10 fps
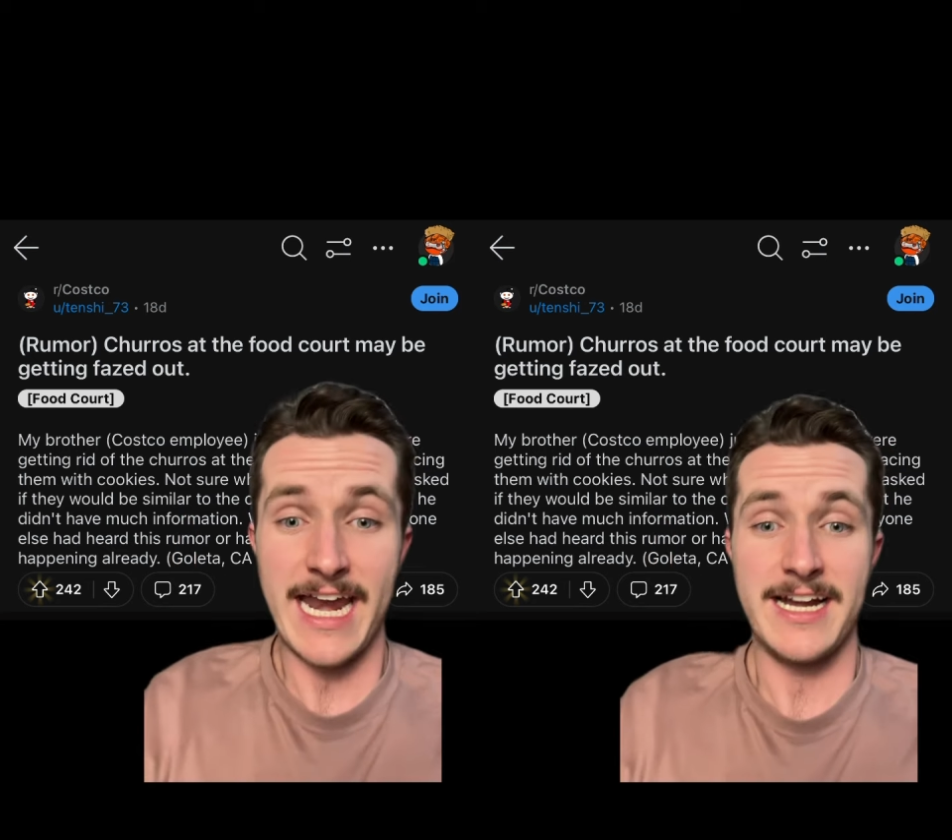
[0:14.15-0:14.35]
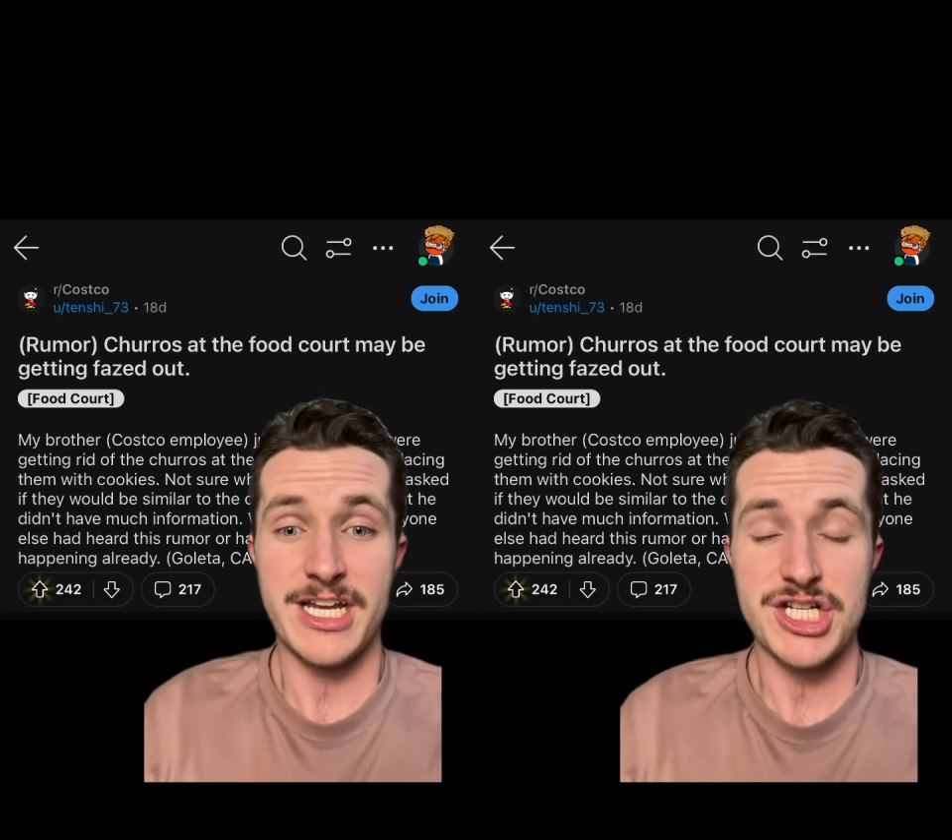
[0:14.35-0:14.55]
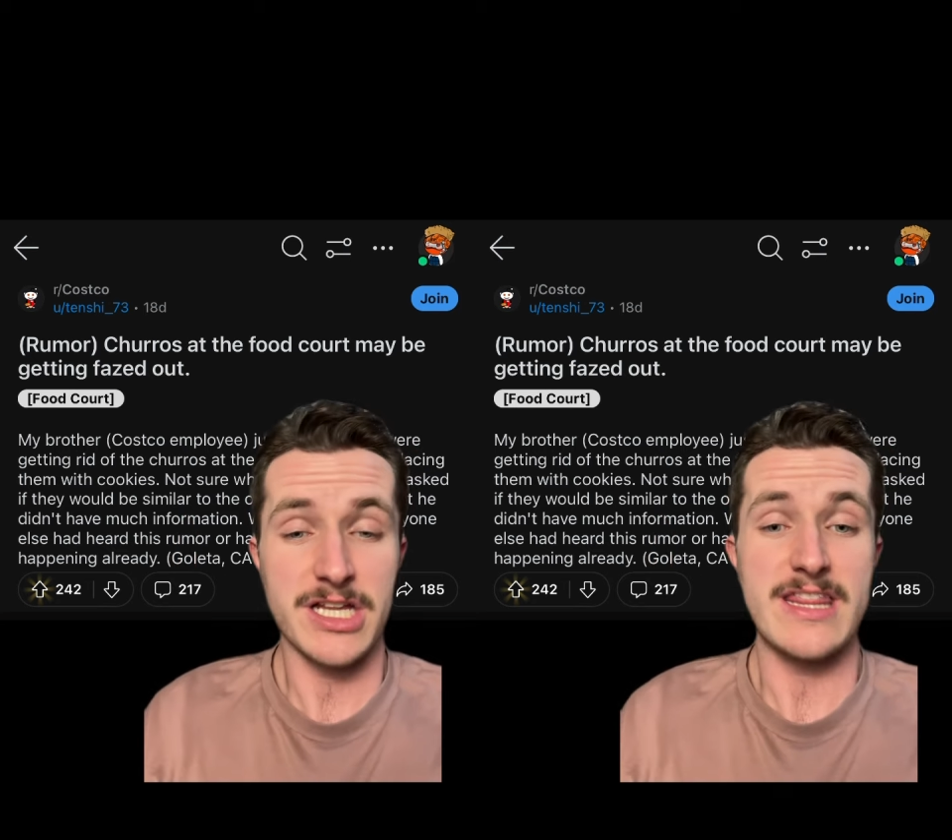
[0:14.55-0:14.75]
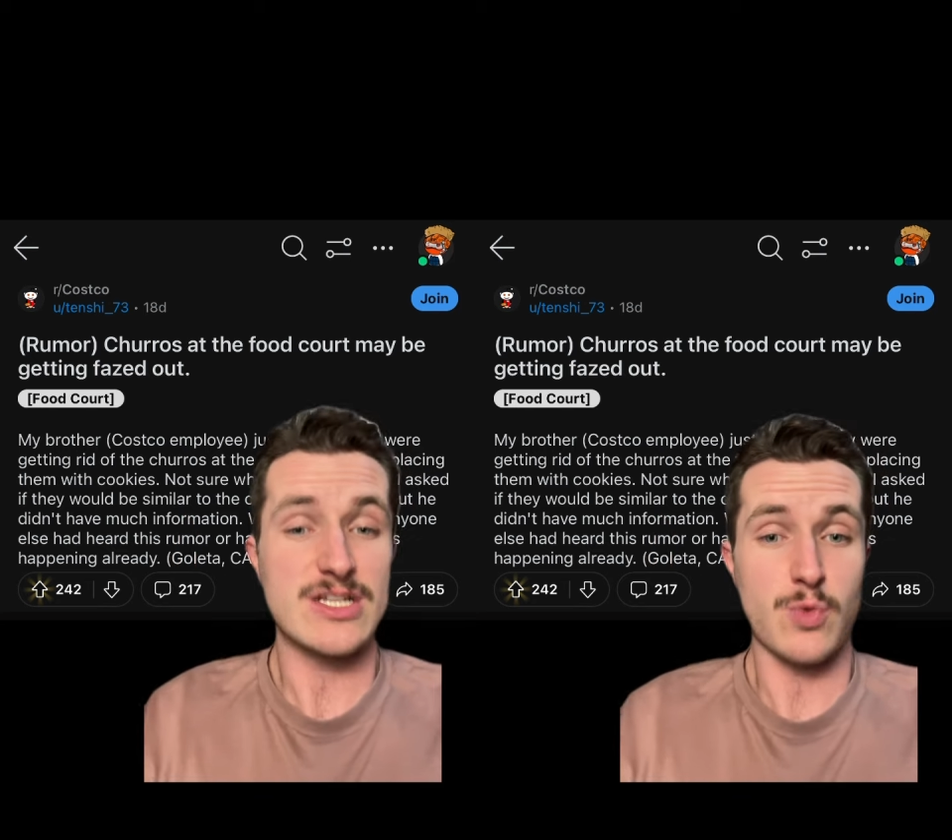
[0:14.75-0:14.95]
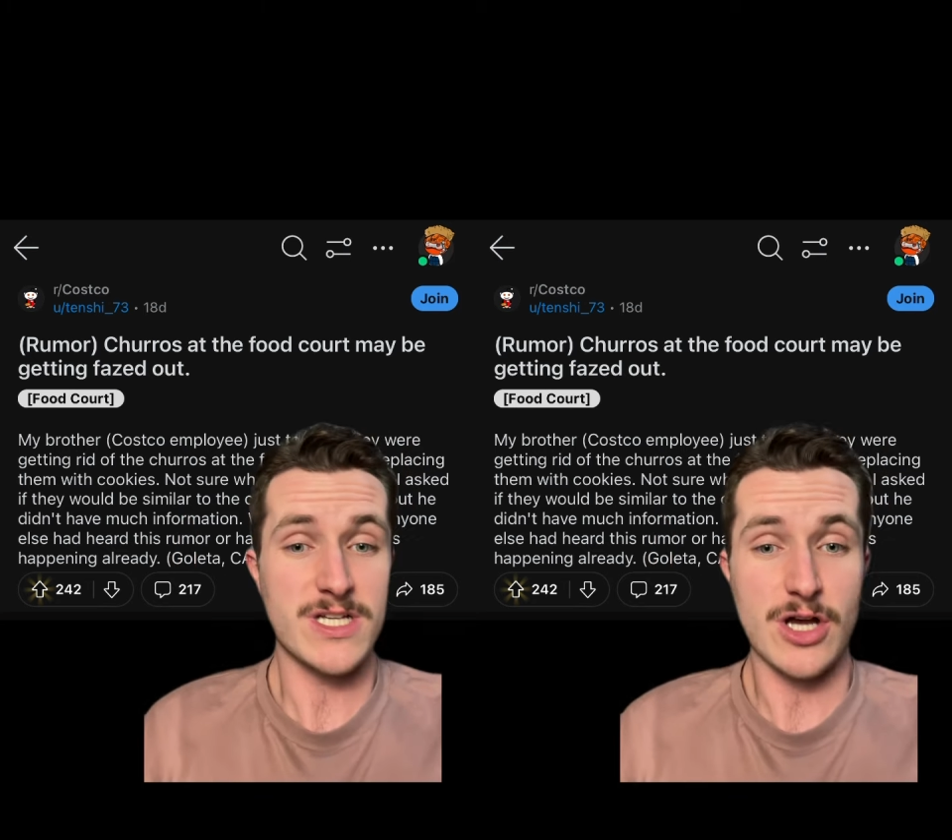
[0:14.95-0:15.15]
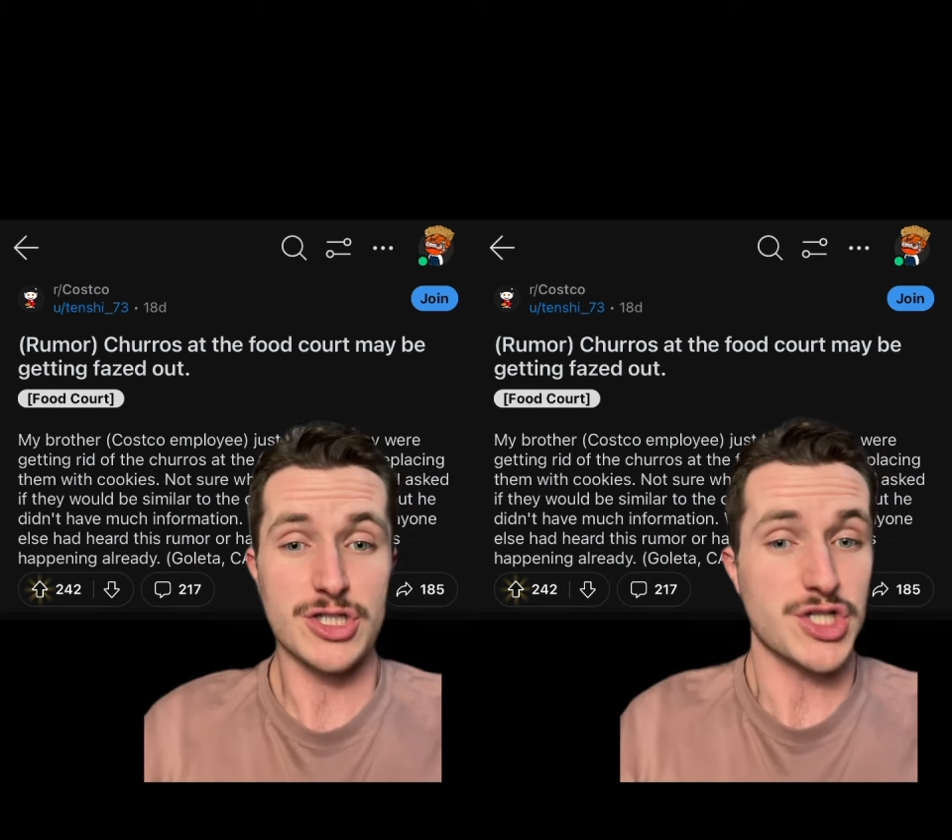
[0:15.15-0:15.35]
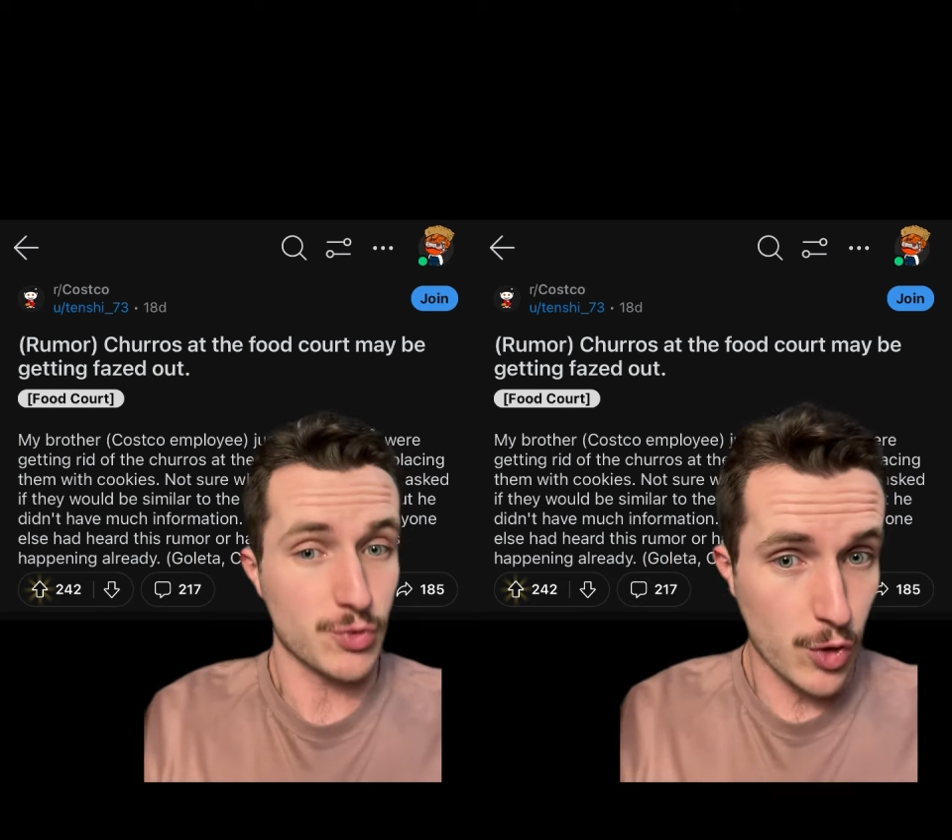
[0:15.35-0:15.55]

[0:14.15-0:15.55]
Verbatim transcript: And initially, this was all just